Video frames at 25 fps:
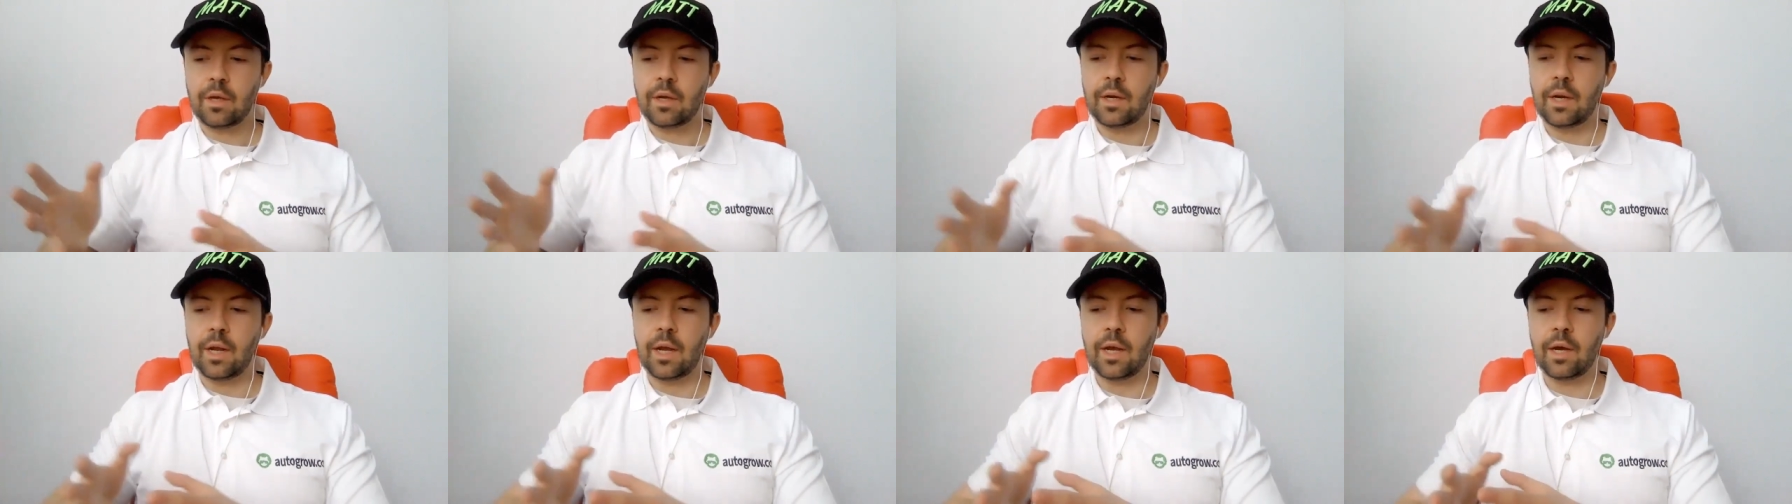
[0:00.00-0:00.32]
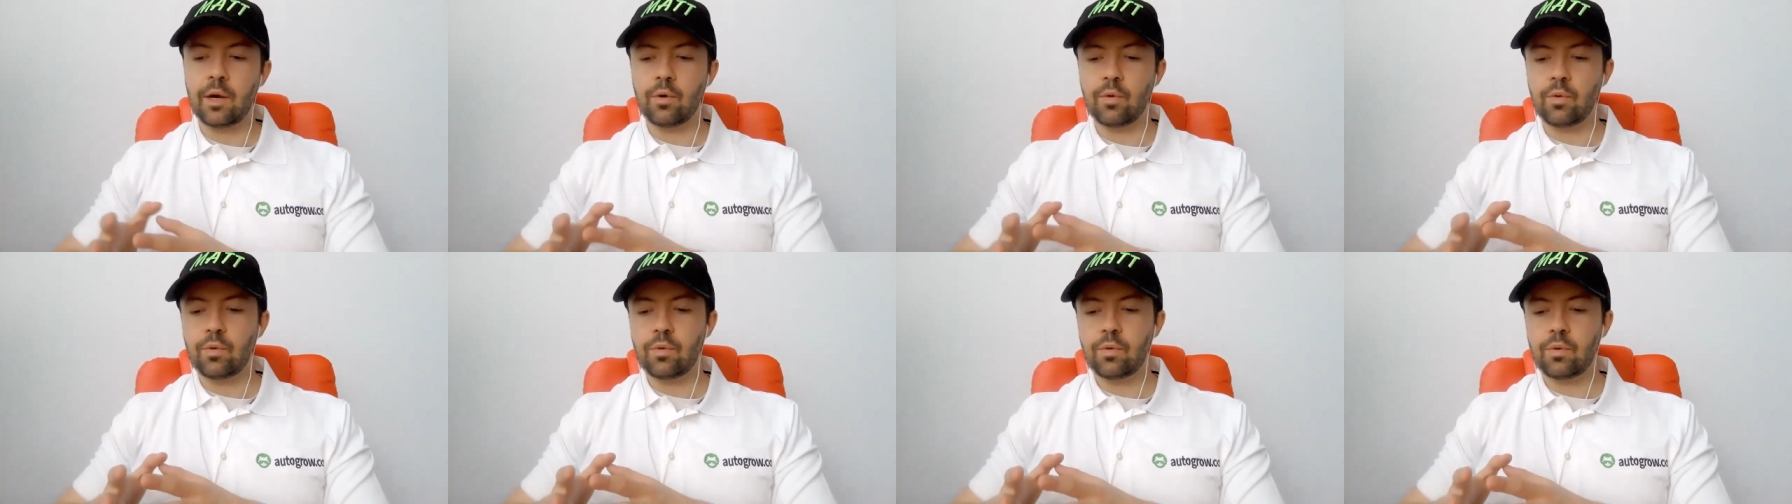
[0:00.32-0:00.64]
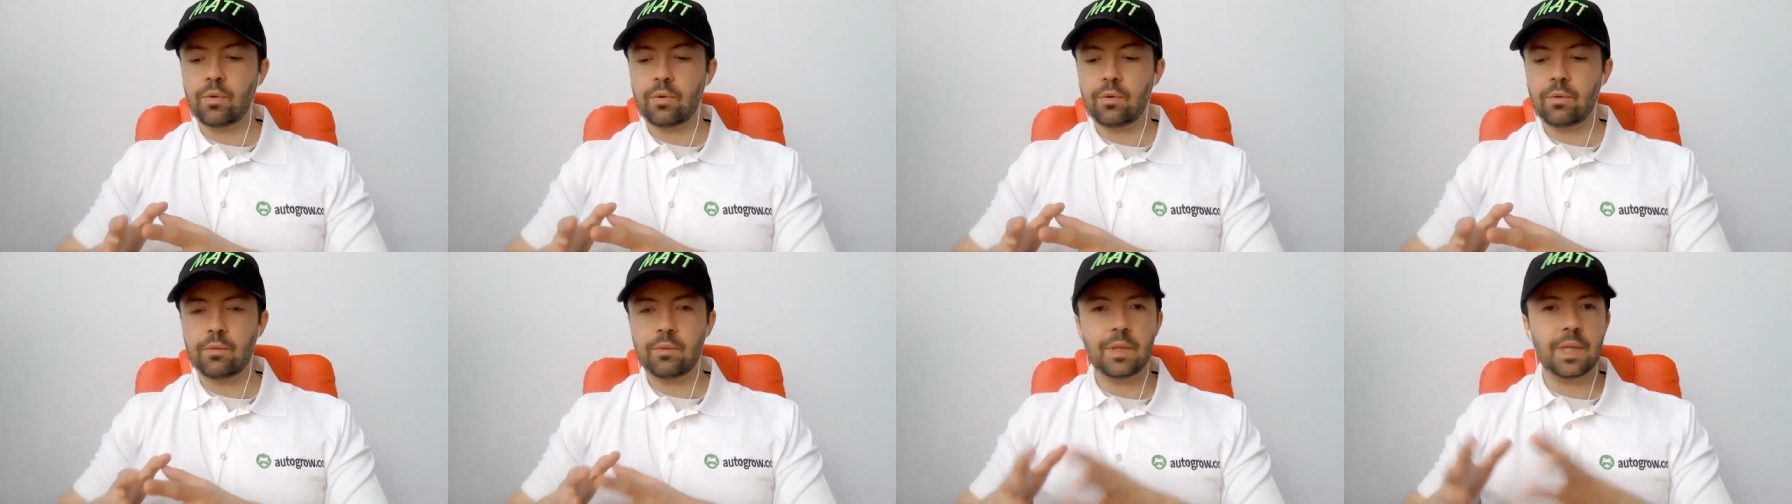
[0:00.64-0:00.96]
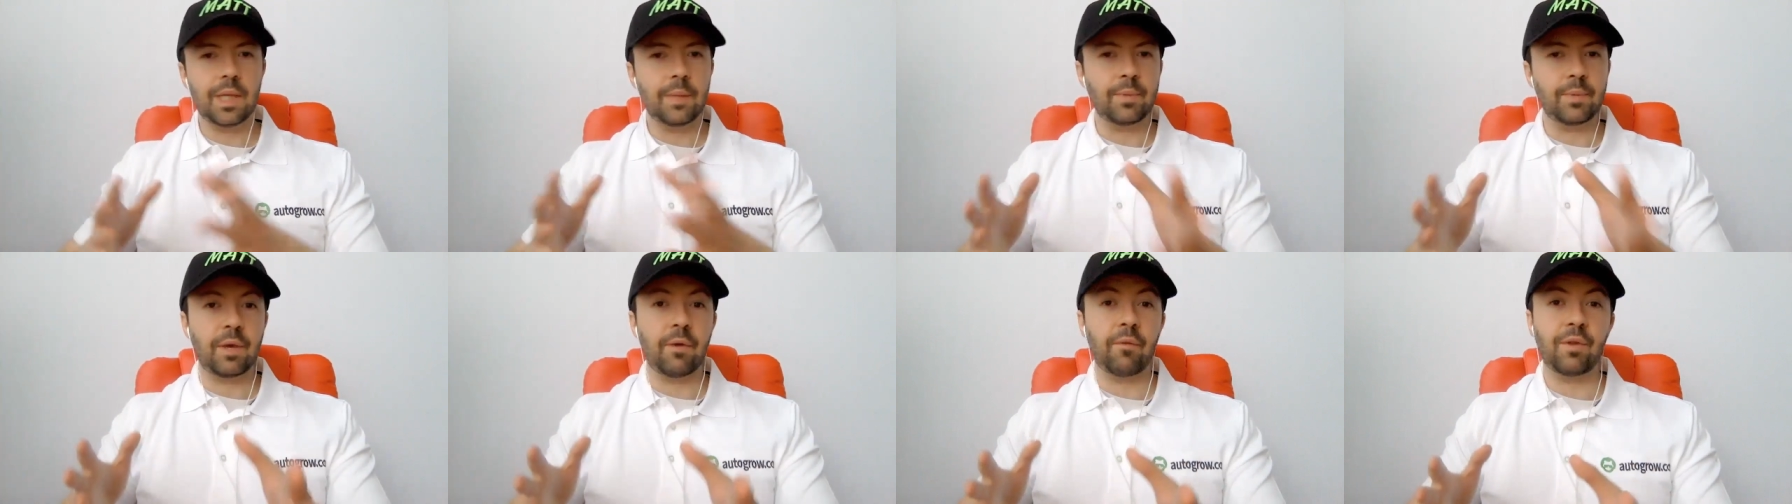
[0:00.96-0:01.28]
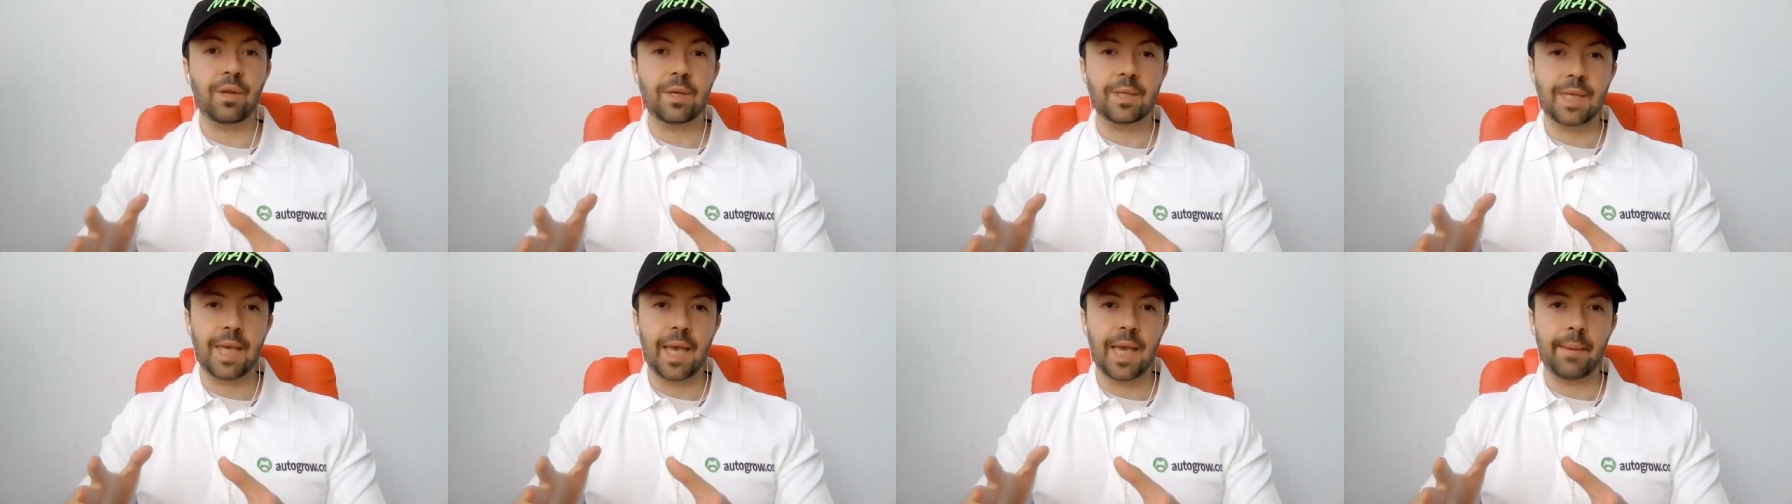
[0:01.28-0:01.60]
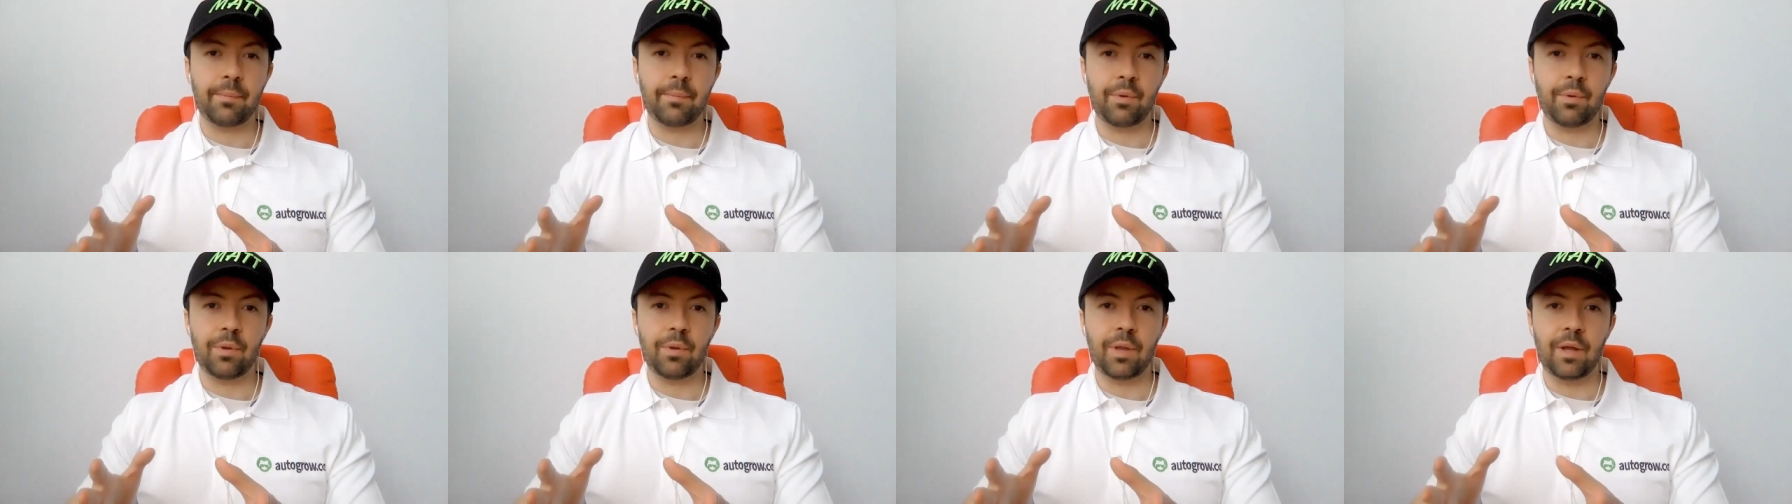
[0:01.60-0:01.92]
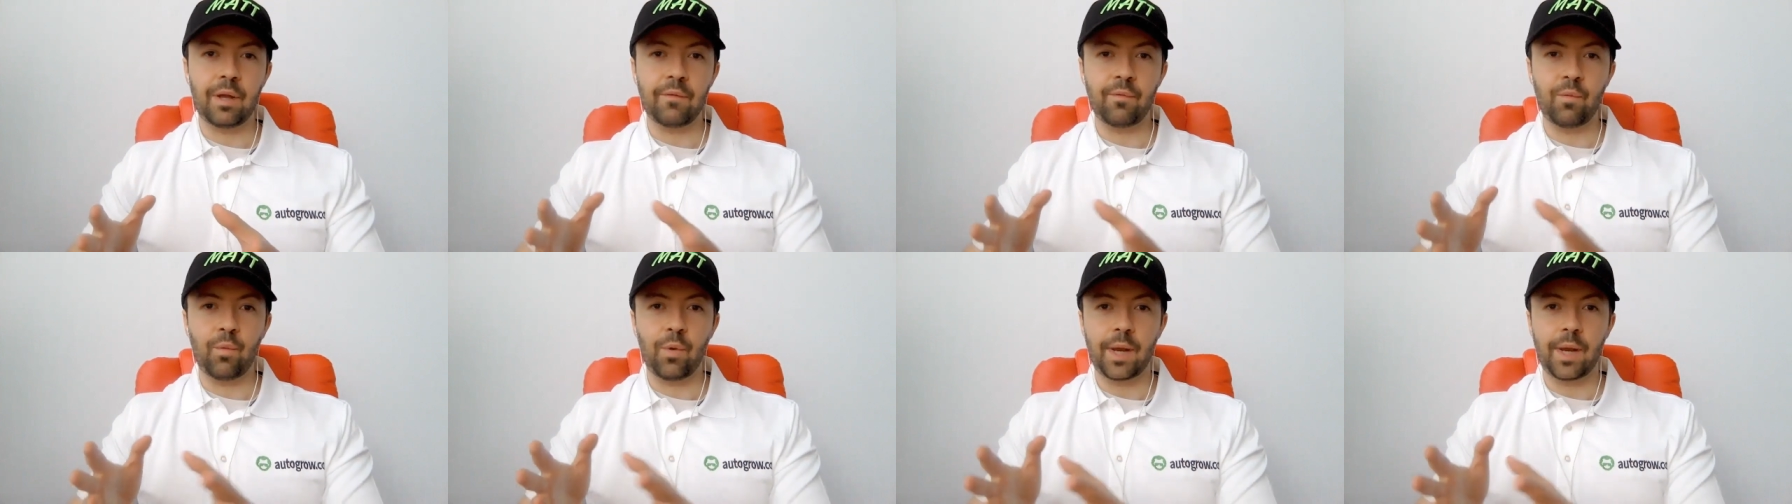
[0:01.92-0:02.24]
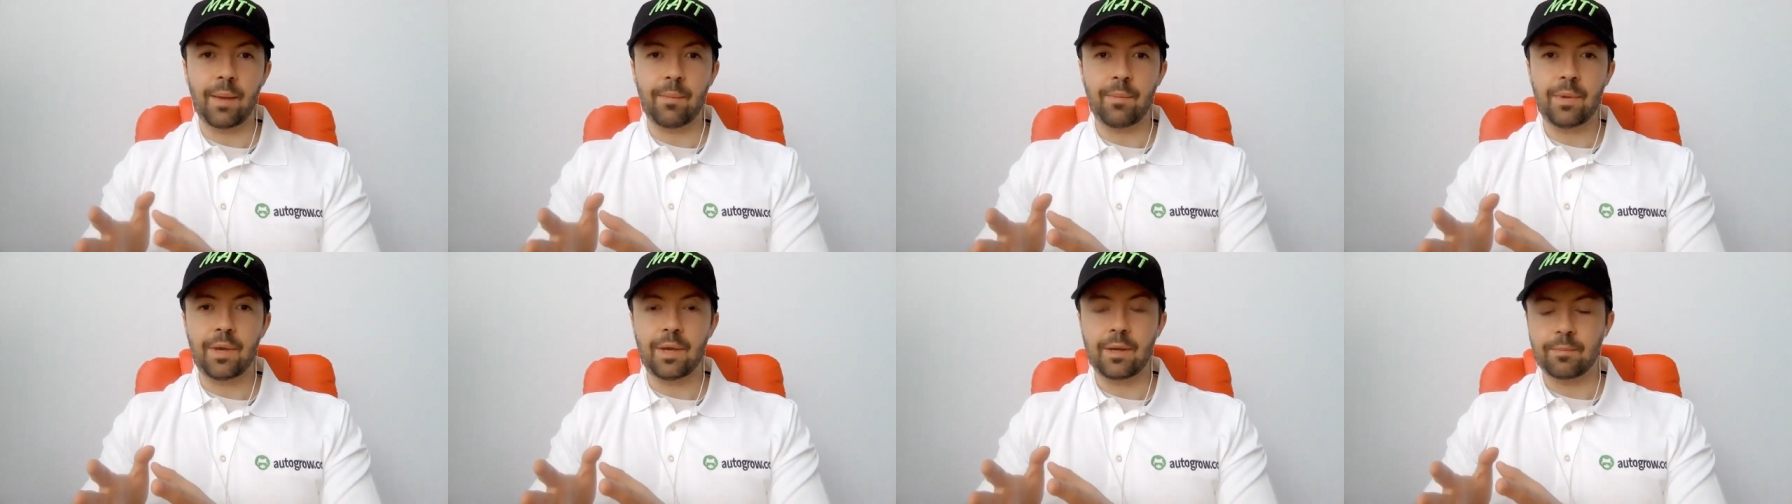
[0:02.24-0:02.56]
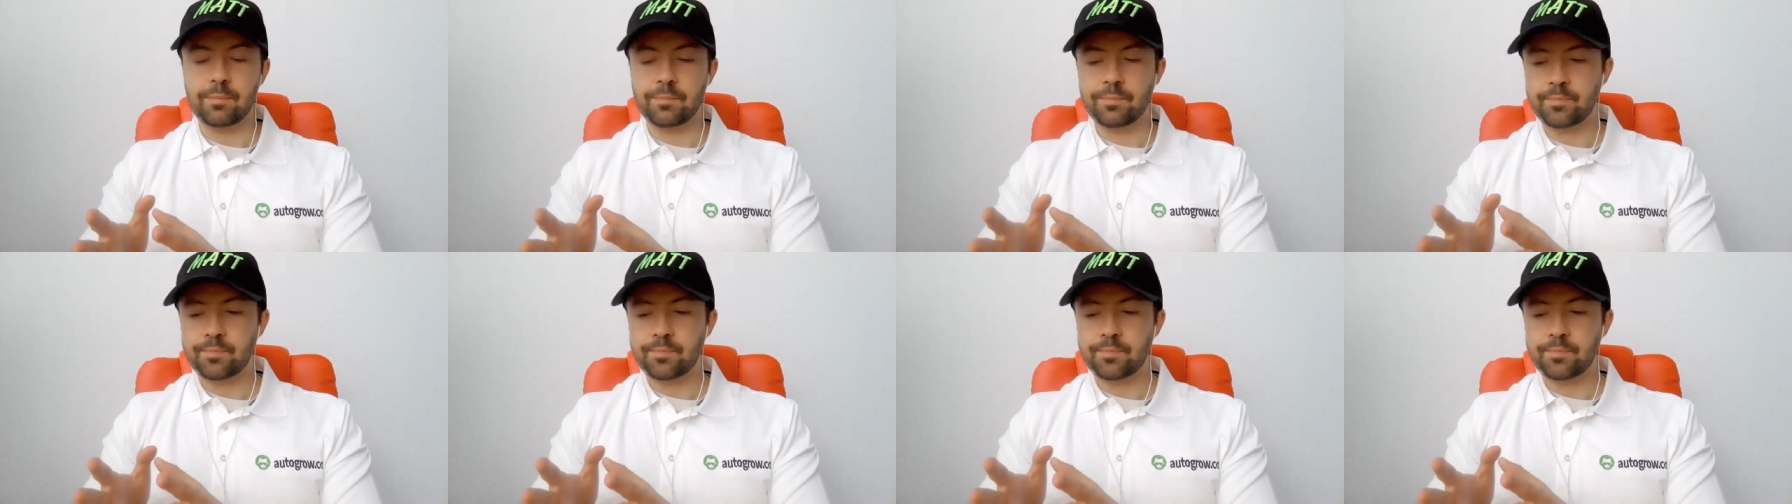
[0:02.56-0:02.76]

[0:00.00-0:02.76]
Now, let me give an example of what I mean.